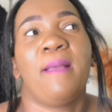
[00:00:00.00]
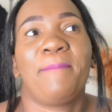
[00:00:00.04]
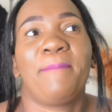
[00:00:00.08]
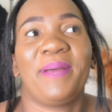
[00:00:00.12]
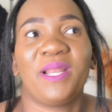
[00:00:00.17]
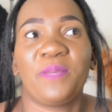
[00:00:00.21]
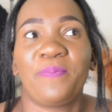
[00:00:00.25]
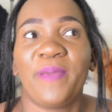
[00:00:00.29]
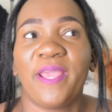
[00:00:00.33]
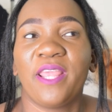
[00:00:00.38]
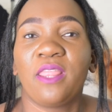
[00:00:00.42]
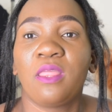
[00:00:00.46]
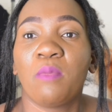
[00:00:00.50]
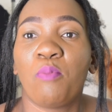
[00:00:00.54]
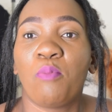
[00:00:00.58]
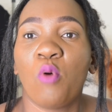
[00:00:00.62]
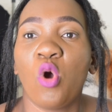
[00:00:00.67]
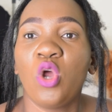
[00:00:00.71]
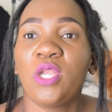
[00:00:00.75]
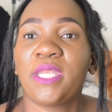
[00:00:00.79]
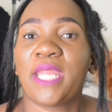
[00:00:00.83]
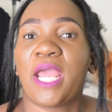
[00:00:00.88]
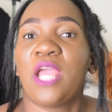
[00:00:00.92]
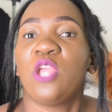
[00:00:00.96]
but by the
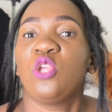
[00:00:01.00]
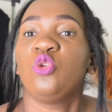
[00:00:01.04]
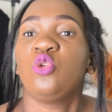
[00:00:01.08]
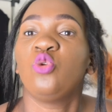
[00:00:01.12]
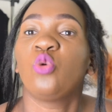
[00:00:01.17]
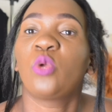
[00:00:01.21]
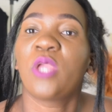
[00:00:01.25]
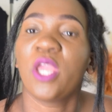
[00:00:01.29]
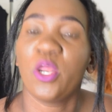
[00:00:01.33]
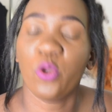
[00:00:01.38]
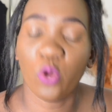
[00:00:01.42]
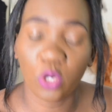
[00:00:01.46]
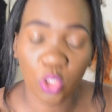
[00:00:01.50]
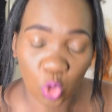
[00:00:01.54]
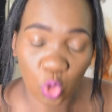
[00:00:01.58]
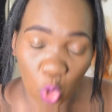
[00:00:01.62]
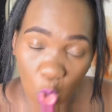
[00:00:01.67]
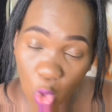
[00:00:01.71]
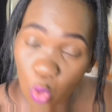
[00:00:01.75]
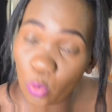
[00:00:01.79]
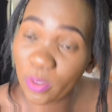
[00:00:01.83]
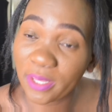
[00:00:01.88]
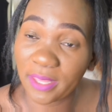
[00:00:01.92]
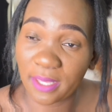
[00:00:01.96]
border you cannot
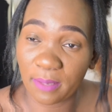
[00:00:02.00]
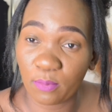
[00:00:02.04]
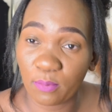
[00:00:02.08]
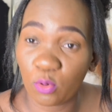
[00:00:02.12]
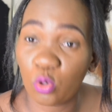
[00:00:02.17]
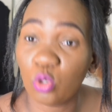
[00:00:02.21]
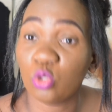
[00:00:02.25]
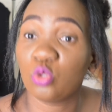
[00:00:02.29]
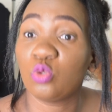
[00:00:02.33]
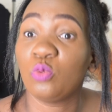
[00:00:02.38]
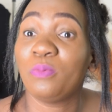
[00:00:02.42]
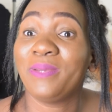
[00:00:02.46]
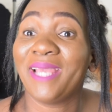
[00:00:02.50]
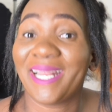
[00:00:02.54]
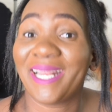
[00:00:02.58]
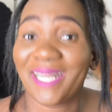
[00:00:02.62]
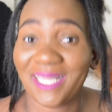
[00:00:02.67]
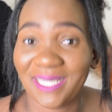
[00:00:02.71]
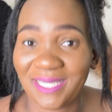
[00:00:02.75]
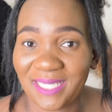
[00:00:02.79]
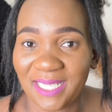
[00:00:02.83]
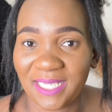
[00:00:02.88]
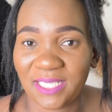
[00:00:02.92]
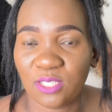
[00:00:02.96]
go with them because you'll be
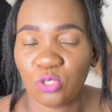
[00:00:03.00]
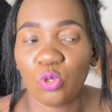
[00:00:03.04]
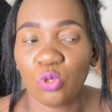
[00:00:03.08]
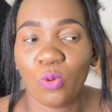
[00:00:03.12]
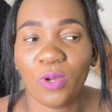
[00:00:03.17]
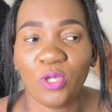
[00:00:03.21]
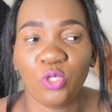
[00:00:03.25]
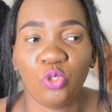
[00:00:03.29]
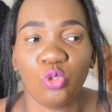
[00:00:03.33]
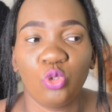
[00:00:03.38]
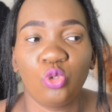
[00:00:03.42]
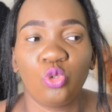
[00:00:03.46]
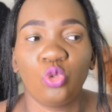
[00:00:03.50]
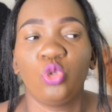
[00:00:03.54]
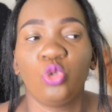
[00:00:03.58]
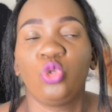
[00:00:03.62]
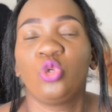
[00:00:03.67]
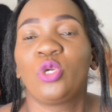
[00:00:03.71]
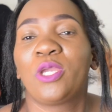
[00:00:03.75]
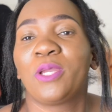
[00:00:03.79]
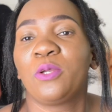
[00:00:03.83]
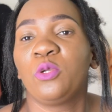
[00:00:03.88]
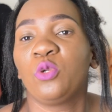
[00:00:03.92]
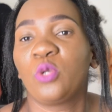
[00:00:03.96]
arrested so what you do
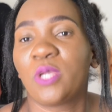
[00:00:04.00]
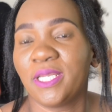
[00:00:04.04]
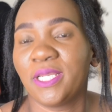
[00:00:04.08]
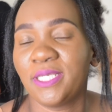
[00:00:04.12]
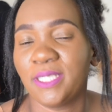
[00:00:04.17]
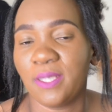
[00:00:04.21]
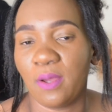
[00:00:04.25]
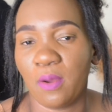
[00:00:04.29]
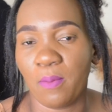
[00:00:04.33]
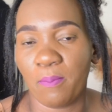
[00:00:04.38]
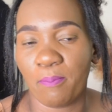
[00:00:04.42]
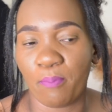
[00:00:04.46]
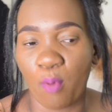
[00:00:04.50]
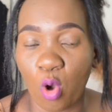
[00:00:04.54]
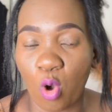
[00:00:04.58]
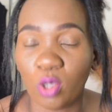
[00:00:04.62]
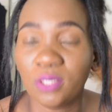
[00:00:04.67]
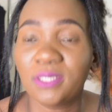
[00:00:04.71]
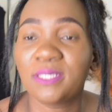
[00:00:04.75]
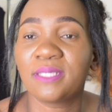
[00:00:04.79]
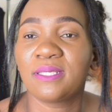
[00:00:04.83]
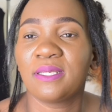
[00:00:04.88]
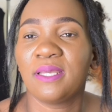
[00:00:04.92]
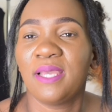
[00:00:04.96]
you, you get a
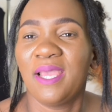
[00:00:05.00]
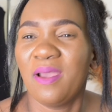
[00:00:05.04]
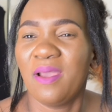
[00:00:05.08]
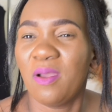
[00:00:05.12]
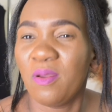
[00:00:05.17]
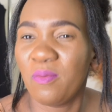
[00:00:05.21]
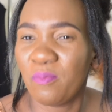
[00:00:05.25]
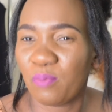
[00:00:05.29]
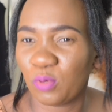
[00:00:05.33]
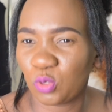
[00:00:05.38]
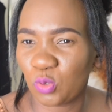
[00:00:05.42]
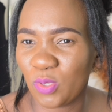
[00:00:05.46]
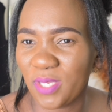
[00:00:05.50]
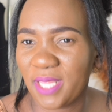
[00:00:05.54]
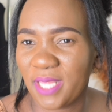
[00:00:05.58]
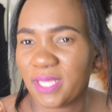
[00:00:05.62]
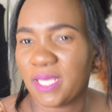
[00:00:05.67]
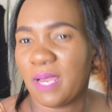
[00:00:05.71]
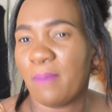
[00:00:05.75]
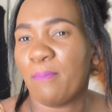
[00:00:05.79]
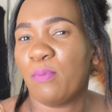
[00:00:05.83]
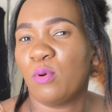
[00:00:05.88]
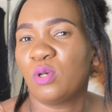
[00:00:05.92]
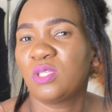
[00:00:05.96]
box in botswana
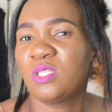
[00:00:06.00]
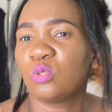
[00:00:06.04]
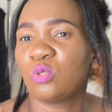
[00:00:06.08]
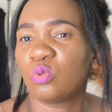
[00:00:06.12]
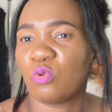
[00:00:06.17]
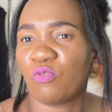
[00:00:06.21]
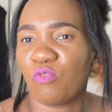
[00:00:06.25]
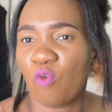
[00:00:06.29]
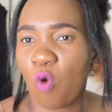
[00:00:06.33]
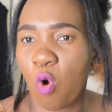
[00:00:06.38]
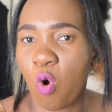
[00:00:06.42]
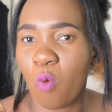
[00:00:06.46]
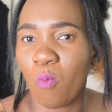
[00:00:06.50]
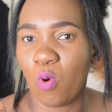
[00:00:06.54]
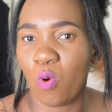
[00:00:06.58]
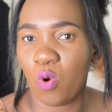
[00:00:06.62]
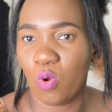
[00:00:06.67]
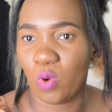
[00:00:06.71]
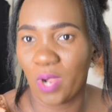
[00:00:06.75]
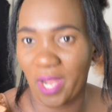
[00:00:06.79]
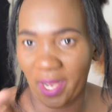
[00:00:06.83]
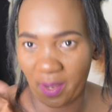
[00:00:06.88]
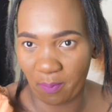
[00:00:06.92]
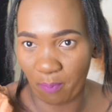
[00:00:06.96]
there are boxes of omo
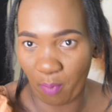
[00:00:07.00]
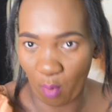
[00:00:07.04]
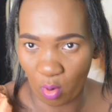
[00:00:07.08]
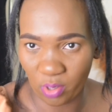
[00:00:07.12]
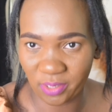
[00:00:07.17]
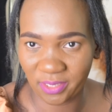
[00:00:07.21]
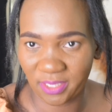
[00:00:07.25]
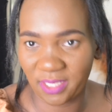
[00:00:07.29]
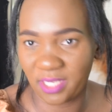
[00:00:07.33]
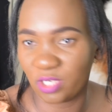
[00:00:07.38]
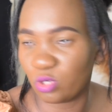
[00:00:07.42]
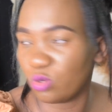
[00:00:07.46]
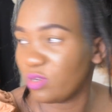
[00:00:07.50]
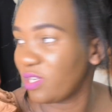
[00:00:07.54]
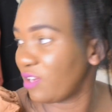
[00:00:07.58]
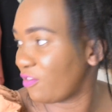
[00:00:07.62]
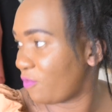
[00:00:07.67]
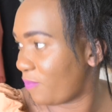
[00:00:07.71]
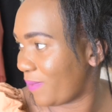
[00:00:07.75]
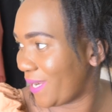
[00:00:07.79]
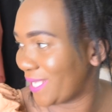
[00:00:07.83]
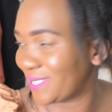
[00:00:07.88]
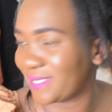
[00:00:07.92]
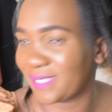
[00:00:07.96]
like box they don't
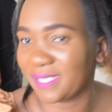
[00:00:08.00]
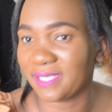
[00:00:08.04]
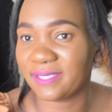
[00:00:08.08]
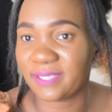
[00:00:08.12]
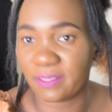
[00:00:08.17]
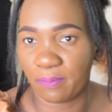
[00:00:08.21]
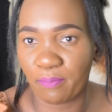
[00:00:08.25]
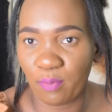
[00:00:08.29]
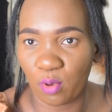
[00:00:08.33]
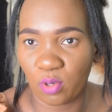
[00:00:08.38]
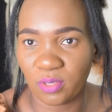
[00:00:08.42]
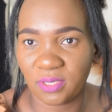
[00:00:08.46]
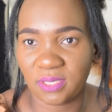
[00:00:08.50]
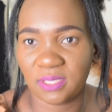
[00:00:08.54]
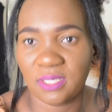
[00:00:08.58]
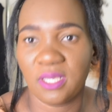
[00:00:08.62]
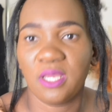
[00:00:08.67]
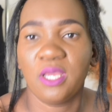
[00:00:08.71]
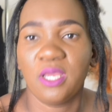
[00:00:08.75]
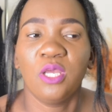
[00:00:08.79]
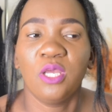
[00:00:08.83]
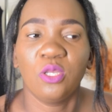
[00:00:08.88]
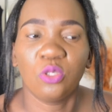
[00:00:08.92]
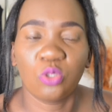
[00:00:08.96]
have plastic it's a box
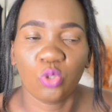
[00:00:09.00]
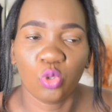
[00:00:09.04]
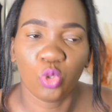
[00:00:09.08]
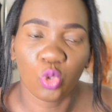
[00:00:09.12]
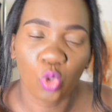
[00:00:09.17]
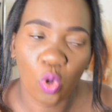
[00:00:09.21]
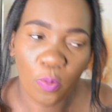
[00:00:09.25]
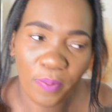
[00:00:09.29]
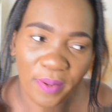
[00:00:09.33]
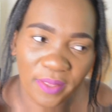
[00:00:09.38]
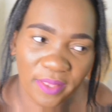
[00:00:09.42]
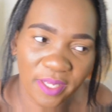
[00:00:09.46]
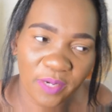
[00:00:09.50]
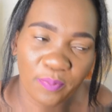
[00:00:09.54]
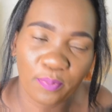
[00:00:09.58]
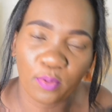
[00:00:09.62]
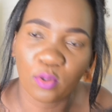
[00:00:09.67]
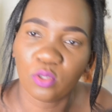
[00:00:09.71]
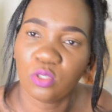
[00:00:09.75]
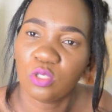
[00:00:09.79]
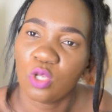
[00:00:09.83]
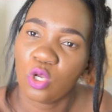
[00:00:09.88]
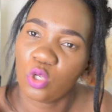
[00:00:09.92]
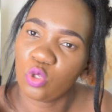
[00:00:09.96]
so you open that
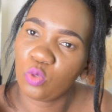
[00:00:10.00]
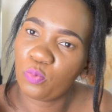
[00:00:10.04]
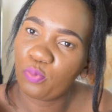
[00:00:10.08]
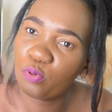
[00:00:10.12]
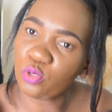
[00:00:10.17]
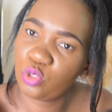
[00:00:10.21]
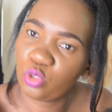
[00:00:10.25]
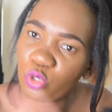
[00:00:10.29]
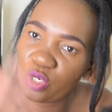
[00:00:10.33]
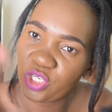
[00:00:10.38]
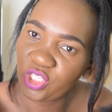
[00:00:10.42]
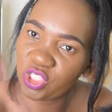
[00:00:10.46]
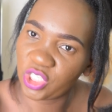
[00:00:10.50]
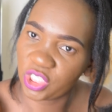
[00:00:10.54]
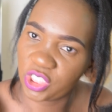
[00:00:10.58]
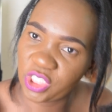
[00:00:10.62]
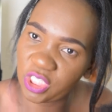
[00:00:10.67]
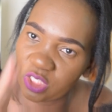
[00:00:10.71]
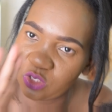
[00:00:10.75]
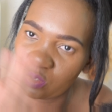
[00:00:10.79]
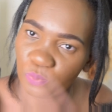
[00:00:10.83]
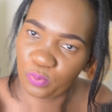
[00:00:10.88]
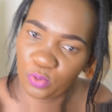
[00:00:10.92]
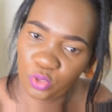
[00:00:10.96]
box you put your
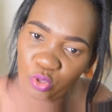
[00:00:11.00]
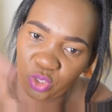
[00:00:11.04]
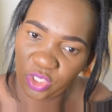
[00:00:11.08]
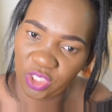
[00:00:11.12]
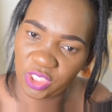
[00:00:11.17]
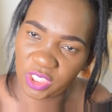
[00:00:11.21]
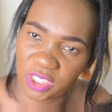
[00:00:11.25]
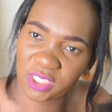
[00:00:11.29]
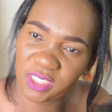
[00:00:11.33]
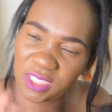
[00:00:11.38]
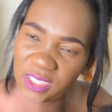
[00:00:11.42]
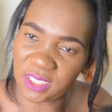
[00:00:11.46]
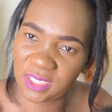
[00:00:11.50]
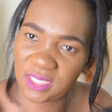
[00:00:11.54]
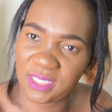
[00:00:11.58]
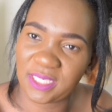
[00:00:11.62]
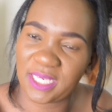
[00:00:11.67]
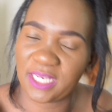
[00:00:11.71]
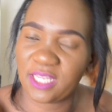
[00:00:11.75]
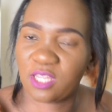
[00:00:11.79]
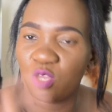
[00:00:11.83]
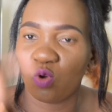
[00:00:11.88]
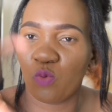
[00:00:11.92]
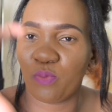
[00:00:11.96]
injections put your injections
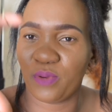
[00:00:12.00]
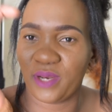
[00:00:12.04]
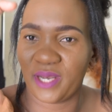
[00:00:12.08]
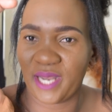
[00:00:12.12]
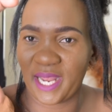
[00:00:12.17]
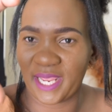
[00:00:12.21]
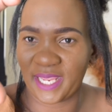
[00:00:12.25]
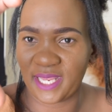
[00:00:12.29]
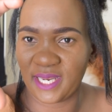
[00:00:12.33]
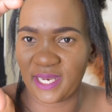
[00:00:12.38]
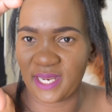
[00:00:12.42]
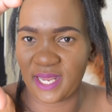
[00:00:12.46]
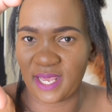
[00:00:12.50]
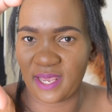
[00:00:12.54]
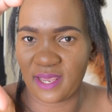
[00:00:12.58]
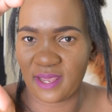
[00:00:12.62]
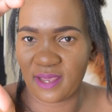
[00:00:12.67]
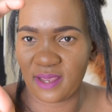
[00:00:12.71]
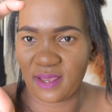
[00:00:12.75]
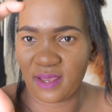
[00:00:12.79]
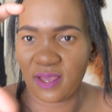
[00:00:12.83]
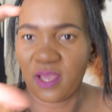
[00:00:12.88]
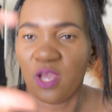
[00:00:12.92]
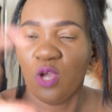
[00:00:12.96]
inside they'll be like in there
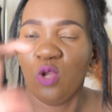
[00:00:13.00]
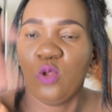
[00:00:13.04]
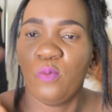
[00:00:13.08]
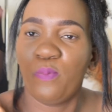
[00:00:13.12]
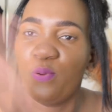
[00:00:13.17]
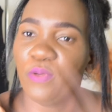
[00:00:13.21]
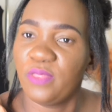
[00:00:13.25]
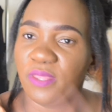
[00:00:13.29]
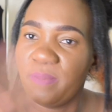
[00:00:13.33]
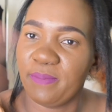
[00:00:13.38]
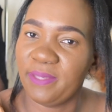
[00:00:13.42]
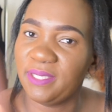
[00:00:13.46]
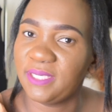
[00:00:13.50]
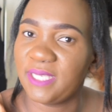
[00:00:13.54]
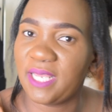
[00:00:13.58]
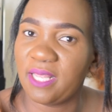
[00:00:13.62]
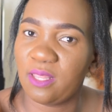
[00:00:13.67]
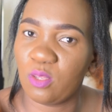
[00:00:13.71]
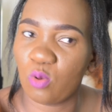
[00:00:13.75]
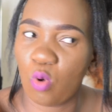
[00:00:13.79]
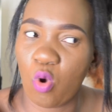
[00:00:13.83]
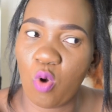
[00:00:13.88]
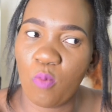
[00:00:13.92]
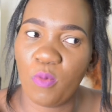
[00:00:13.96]
you put them inside
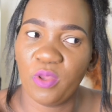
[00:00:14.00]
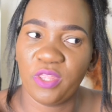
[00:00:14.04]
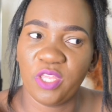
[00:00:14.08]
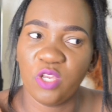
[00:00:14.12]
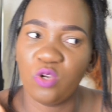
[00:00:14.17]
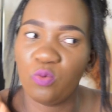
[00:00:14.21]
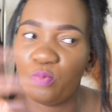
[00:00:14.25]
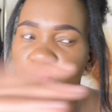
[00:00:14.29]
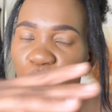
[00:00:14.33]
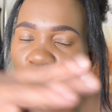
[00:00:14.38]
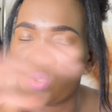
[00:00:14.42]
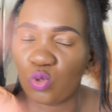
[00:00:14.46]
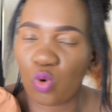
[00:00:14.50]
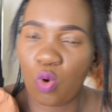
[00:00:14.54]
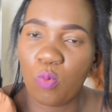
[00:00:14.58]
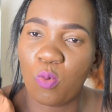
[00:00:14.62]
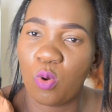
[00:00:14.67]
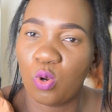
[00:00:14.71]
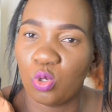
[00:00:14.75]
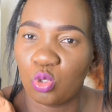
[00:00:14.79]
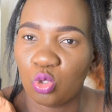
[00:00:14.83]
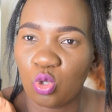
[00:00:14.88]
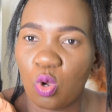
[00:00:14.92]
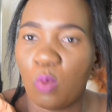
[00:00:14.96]
the omo then you put
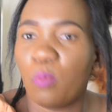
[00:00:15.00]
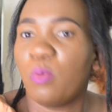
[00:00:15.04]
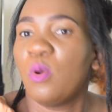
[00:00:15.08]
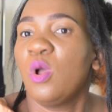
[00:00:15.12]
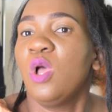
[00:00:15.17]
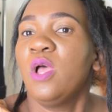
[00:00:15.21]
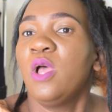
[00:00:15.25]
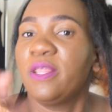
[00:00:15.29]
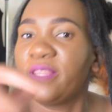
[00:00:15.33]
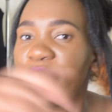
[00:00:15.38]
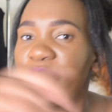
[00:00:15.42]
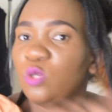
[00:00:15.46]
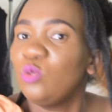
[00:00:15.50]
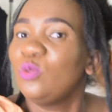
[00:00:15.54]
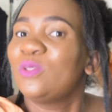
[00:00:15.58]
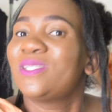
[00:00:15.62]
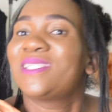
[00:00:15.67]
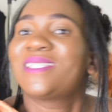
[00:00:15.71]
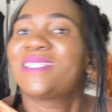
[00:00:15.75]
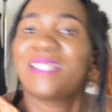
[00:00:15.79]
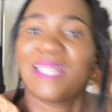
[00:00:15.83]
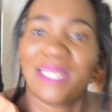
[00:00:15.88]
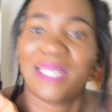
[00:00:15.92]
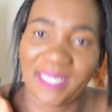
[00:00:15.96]
omo on top then you
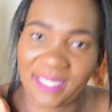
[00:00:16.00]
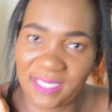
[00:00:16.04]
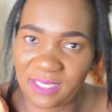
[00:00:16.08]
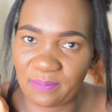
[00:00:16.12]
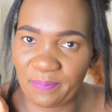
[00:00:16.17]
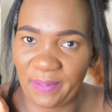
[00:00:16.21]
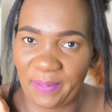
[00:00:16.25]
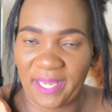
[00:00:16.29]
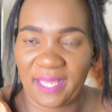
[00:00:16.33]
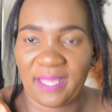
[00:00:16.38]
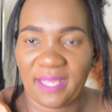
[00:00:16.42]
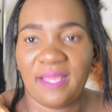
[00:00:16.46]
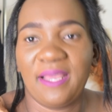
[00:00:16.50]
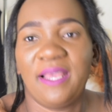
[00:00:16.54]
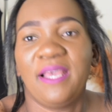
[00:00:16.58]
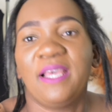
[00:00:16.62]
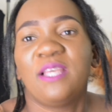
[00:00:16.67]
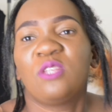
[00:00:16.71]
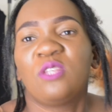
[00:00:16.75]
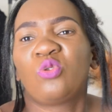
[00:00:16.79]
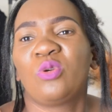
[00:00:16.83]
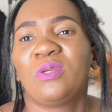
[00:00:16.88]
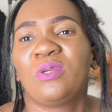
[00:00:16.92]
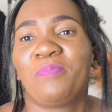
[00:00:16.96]
seal it back
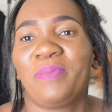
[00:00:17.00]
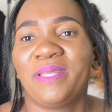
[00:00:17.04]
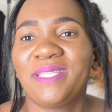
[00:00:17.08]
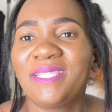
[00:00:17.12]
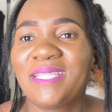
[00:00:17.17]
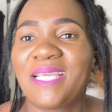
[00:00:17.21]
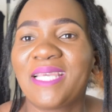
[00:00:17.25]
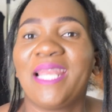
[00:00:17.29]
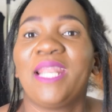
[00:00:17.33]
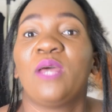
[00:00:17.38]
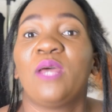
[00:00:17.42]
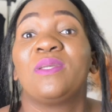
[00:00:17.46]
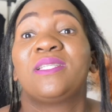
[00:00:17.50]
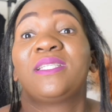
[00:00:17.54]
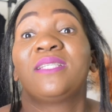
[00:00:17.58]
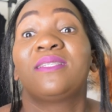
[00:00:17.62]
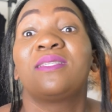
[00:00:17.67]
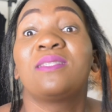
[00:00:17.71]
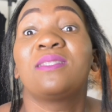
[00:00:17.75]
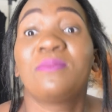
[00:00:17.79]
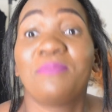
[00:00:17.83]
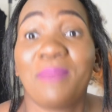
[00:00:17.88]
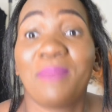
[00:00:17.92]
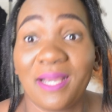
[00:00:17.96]
so basically i was
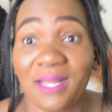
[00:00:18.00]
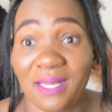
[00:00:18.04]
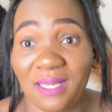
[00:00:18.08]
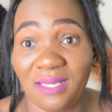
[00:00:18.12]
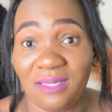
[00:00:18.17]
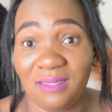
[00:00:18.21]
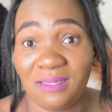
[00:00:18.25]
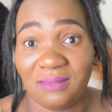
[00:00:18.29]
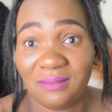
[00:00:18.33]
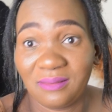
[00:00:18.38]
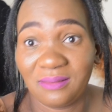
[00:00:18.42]
just smuggling